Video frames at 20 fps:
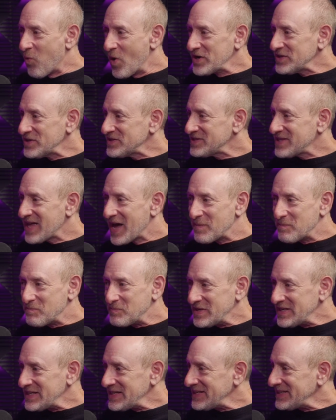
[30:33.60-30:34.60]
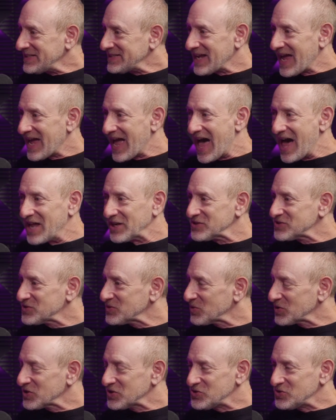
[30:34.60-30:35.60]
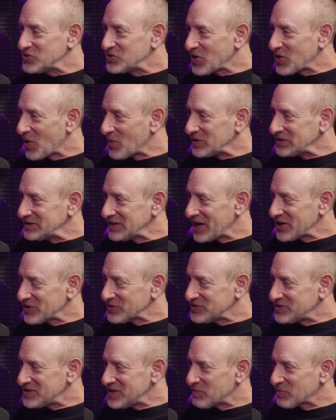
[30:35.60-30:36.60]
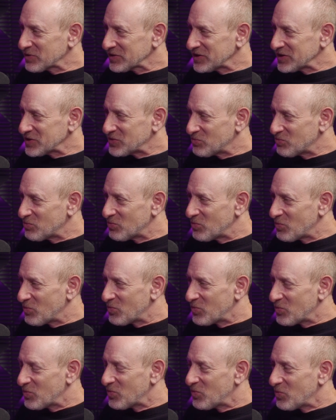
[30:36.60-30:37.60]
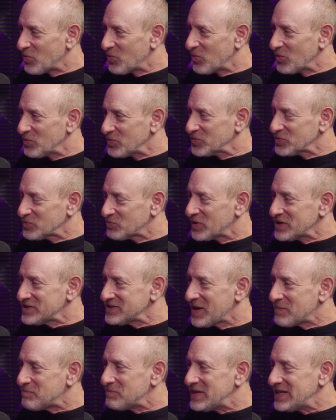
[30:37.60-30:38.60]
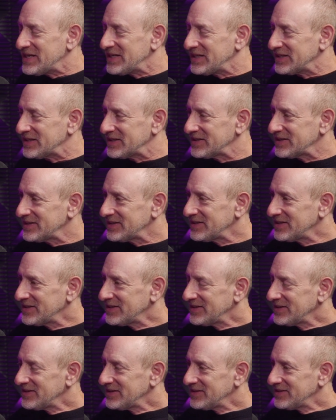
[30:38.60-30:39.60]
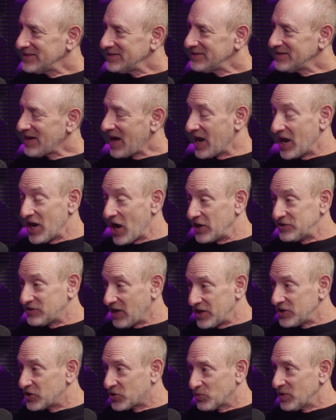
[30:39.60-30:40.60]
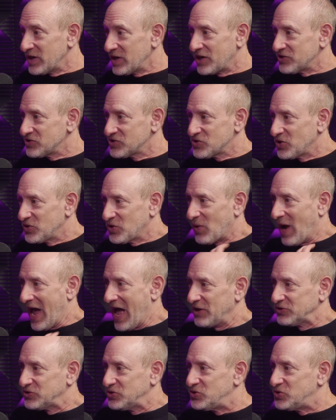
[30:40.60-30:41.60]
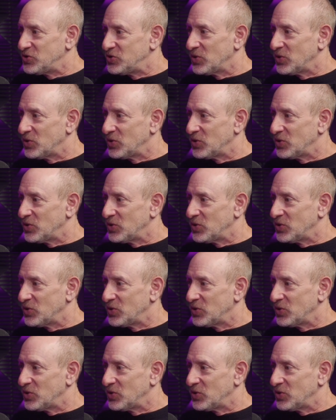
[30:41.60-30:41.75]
what does that mean? How does it? Can you go a layer deeper? Like, yeah, what does that mean? It means that I, I, I agree. I just don't know how to